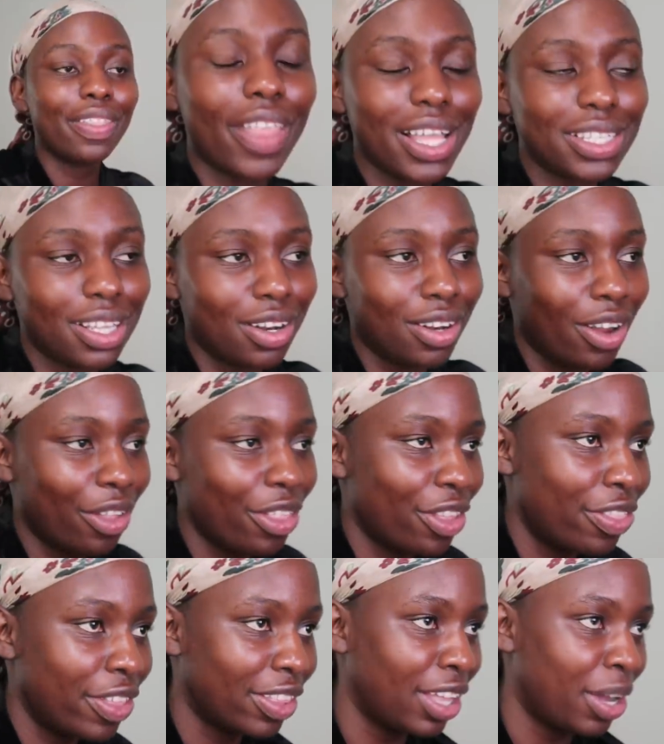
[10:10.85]
That's
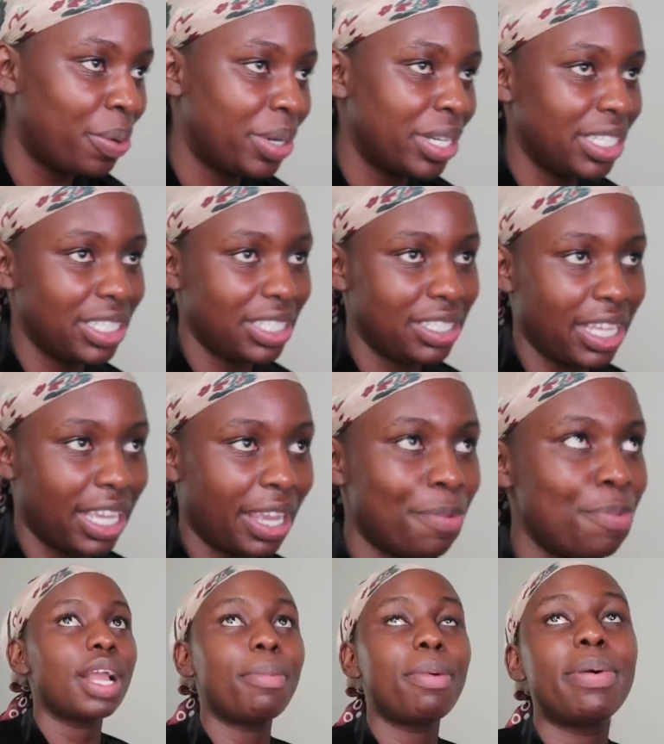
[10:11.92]
another thing that I wanted to say. I
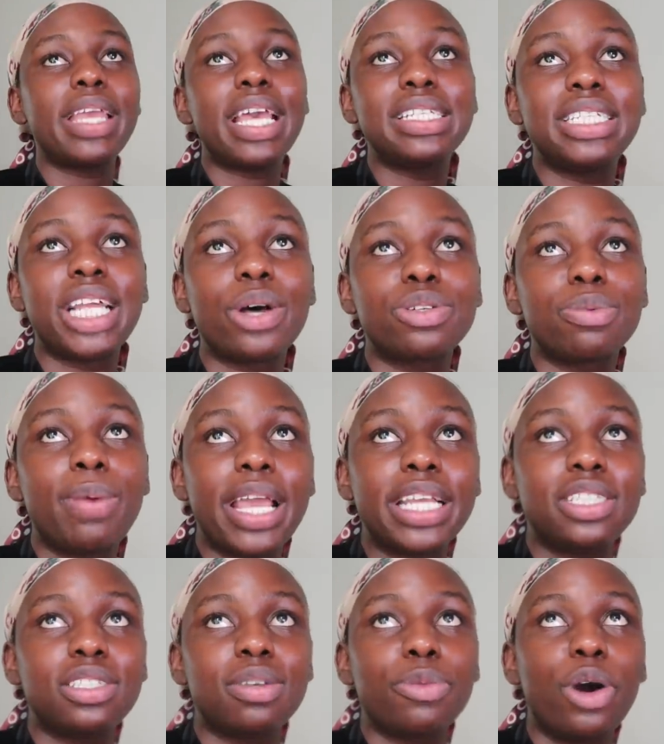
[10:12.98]
remember yesterday I was
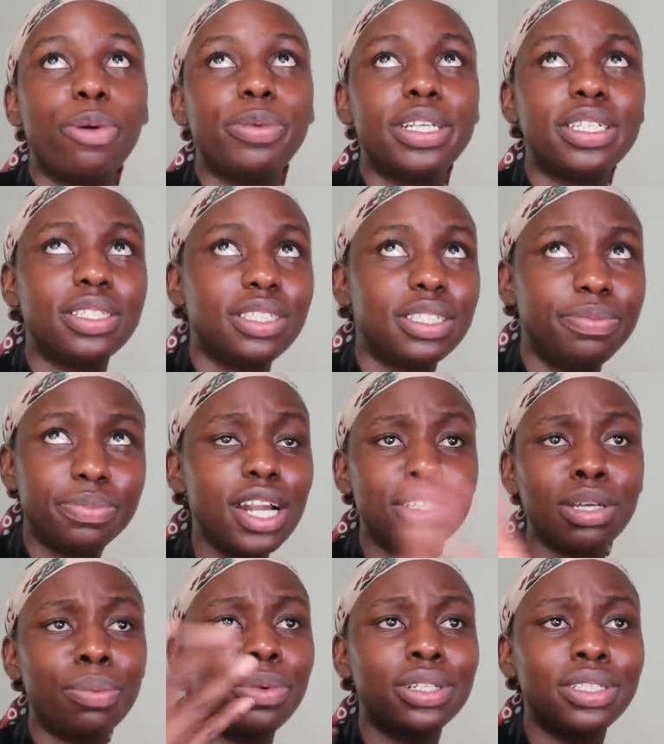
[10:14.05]
replying to some comments and
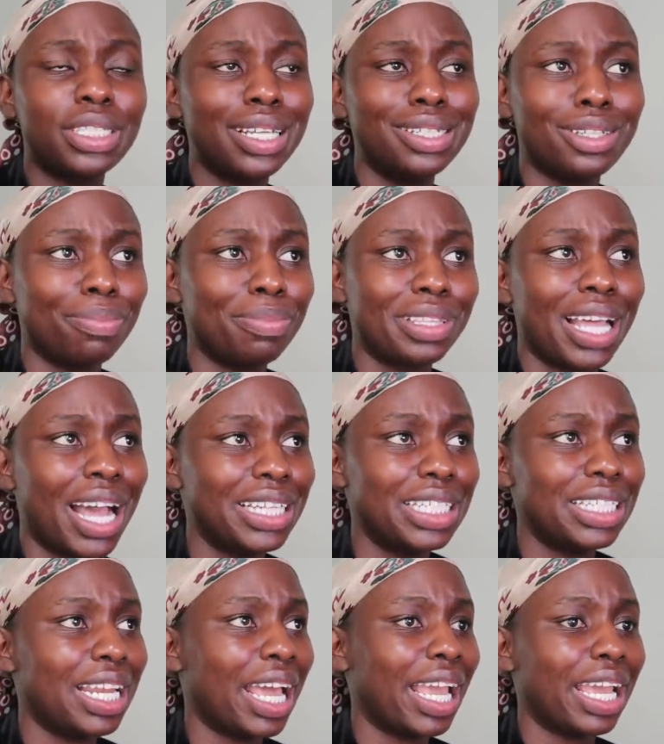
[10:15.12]
someone said something that I
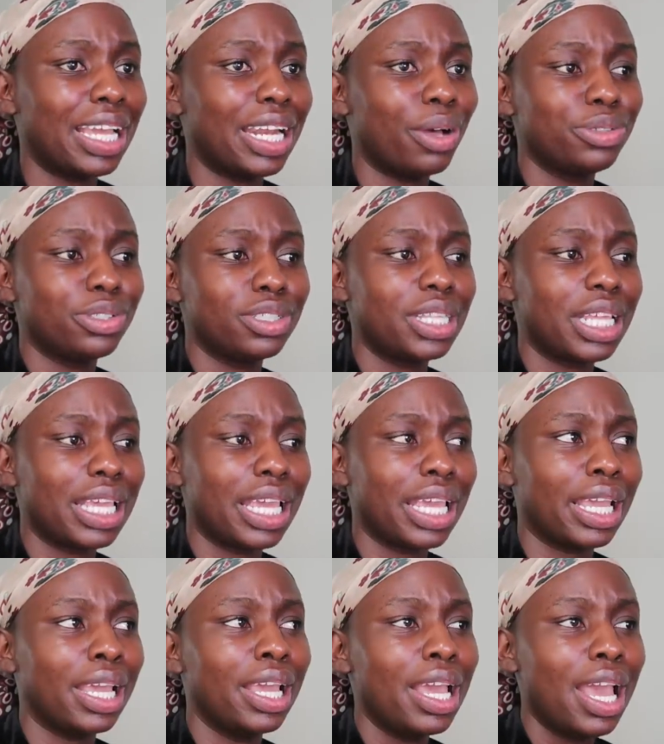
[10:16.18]
didn't like. And I was just
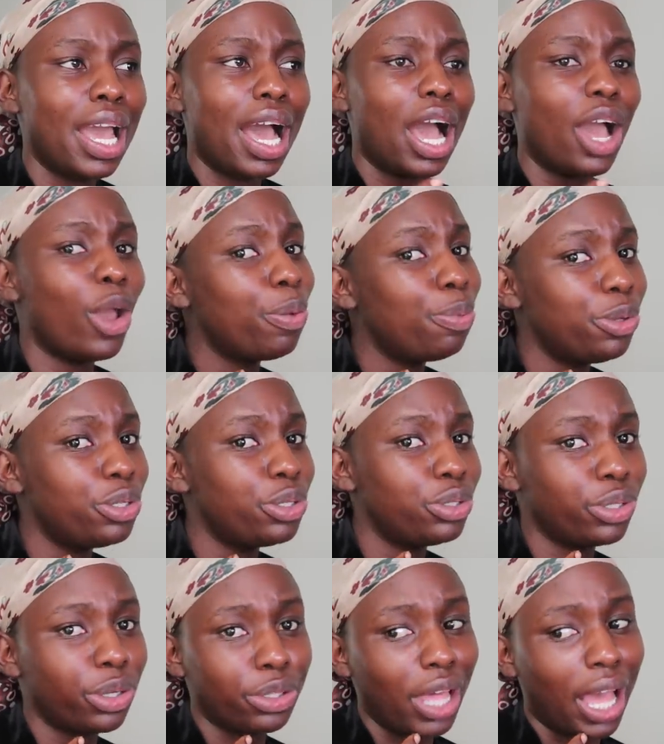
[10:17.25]
thinking, I hope you do
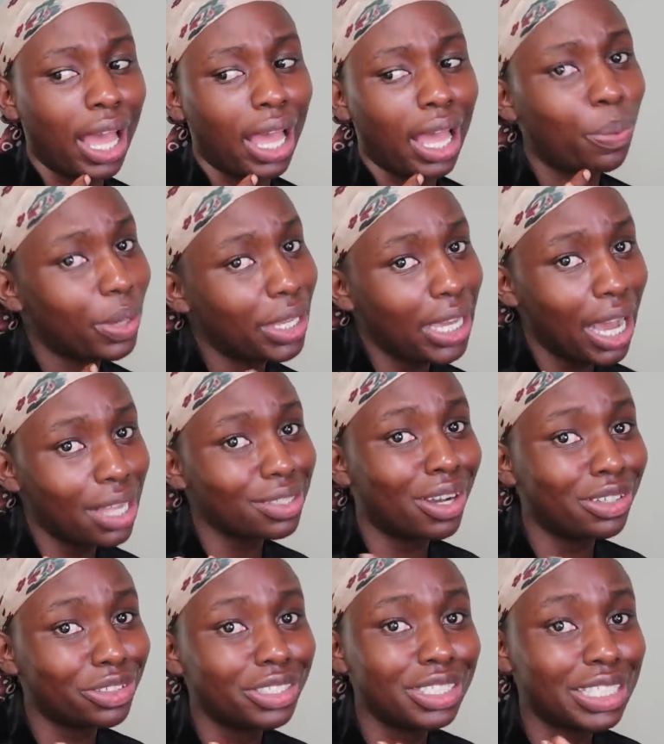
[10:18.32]
know that a week has
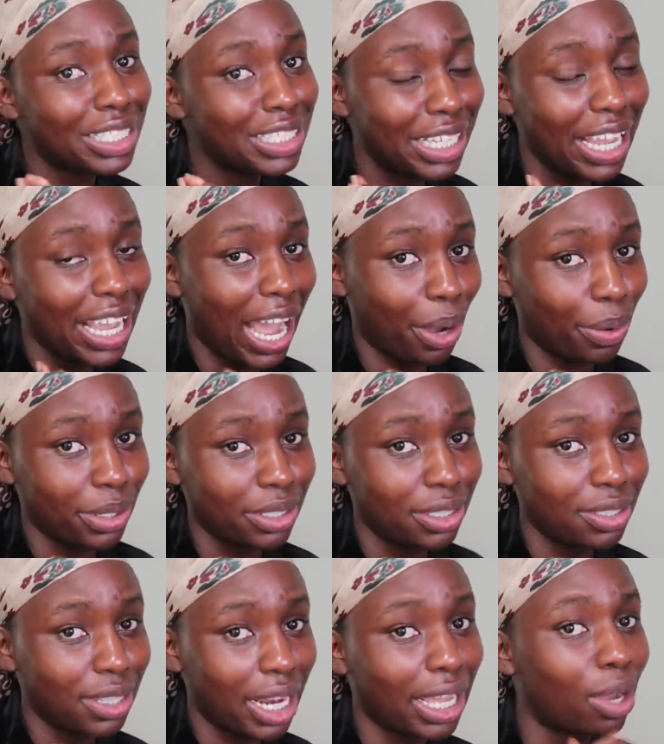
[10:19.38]
168
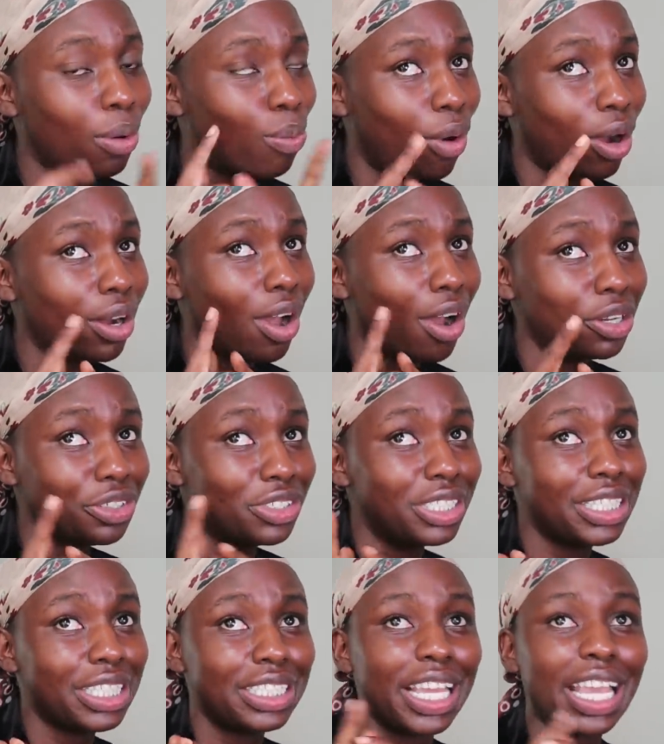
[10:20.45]
hours, like
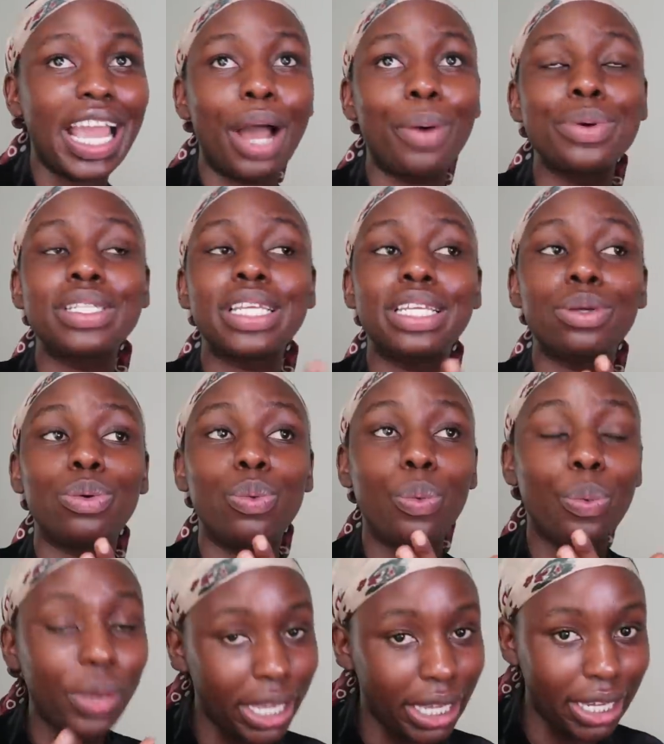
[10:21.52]
168 hours in a
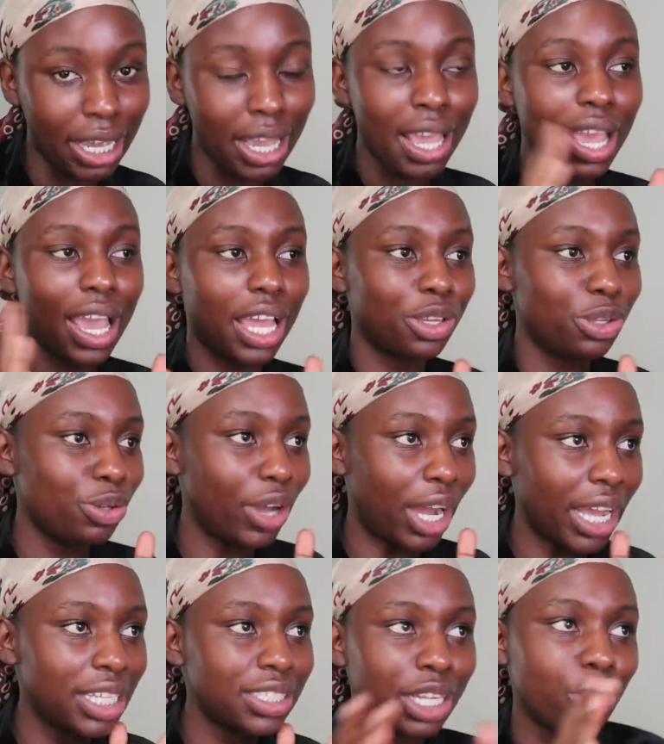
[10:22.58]
week. And you
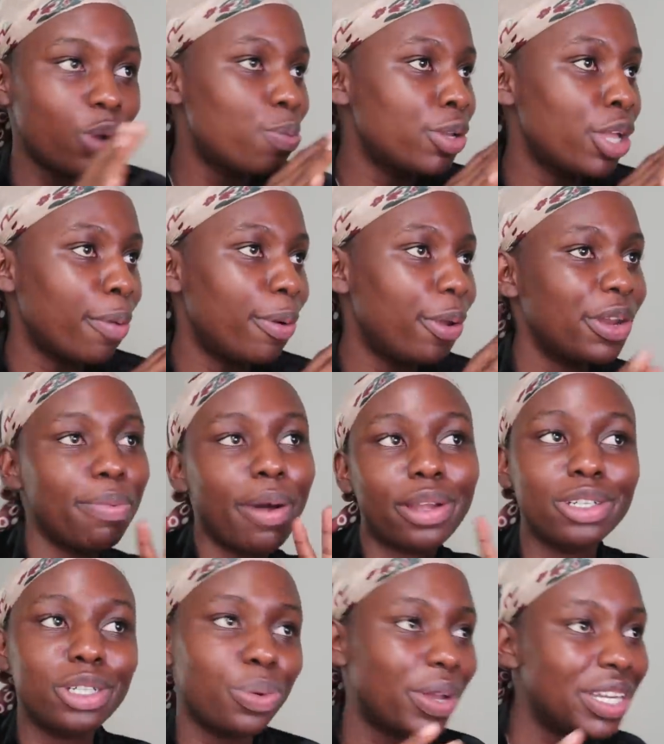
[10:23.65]
guys, I normally upload
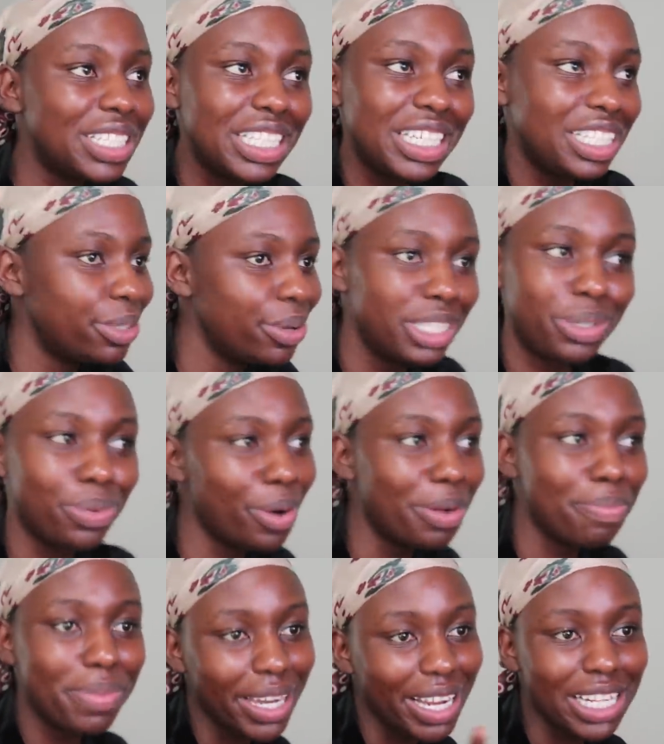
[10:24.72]
about 20,
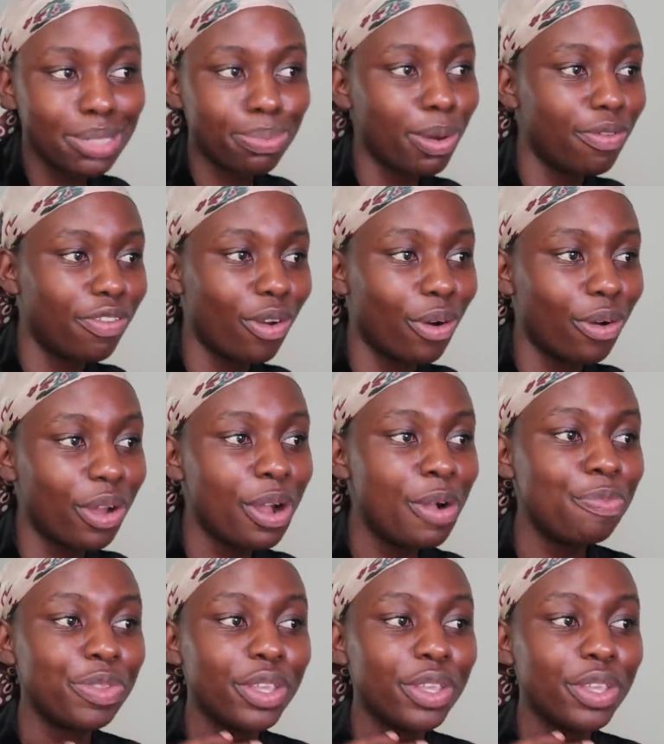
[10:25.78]
21 minutes per vlog.